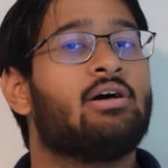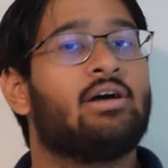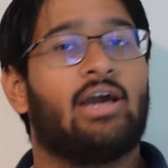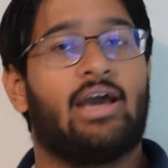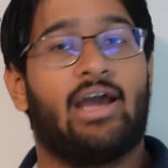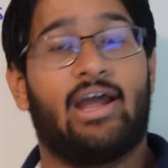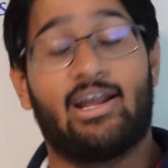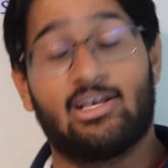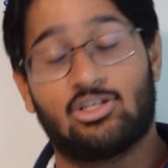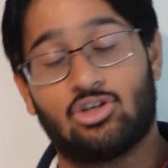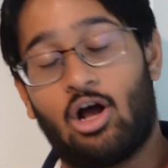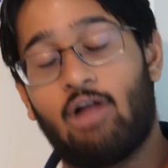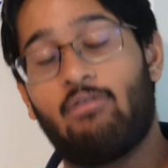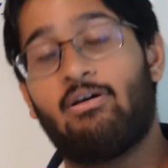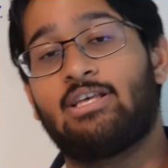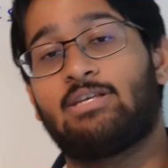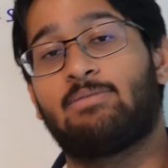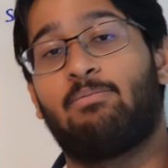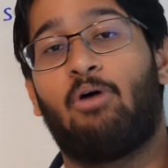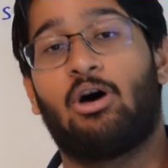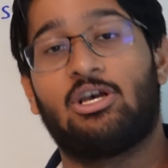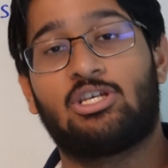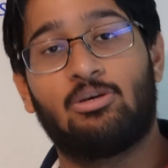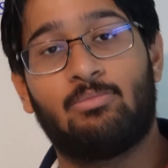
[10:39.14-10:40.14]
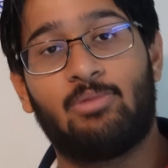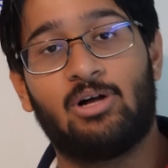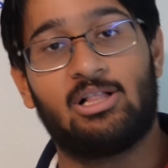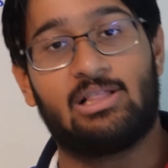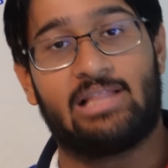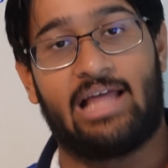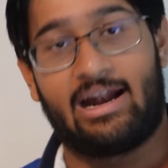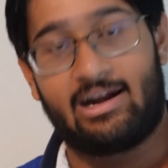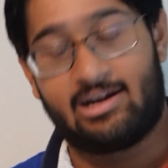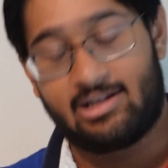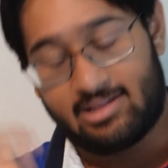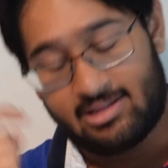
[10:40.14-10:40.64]
it is always possible
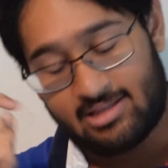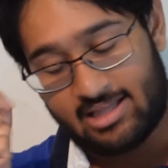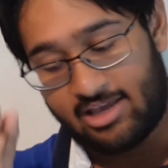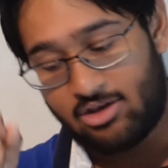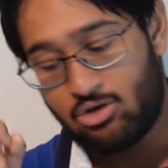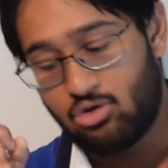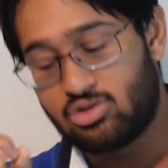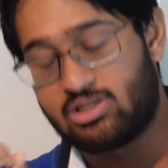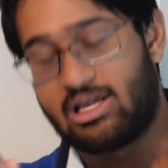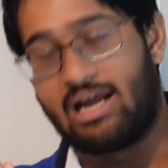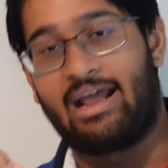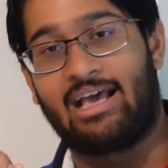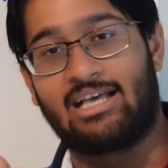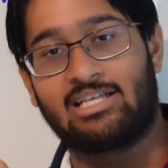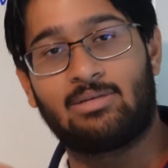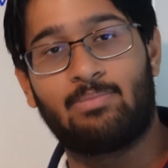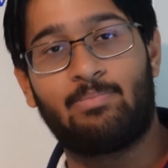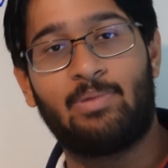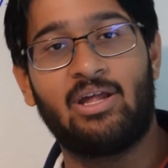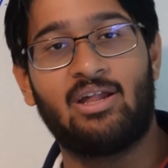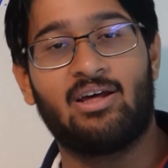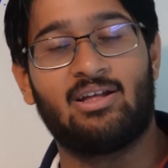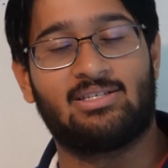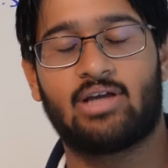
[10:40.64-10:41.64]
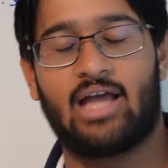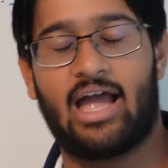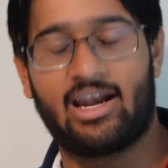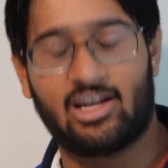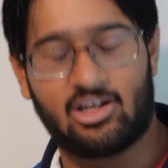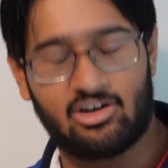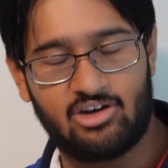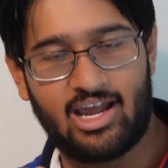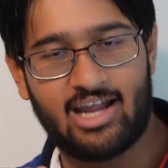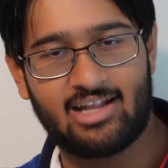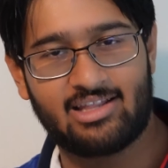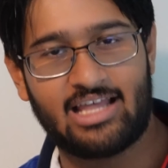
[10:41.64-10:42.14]
that they use that experience and
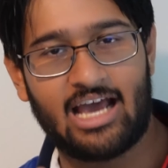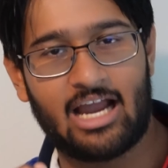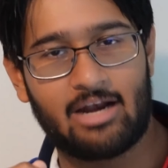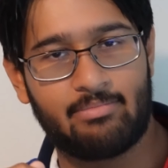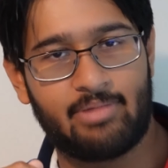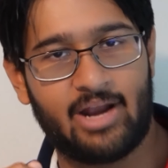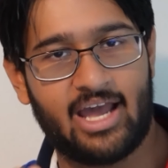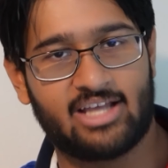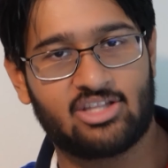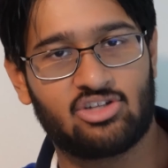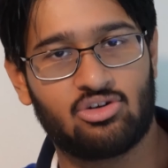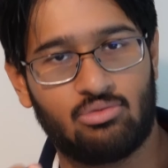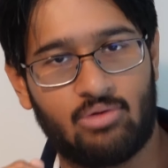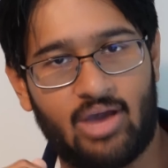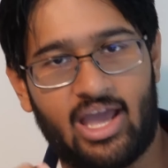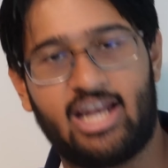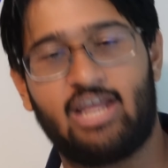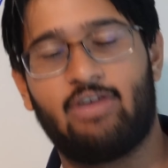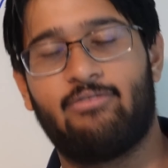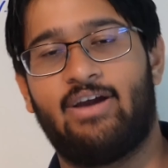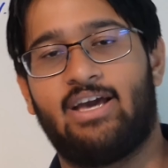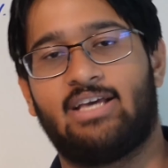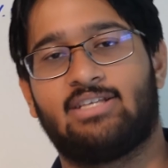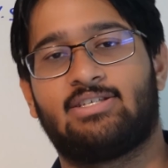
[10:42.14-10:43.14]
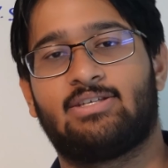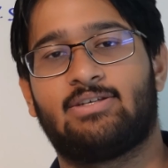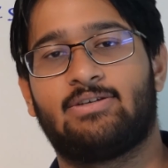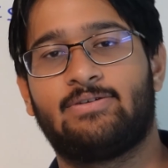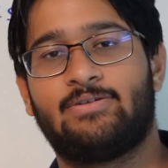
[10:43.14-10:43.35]
create that breakthrough anyways.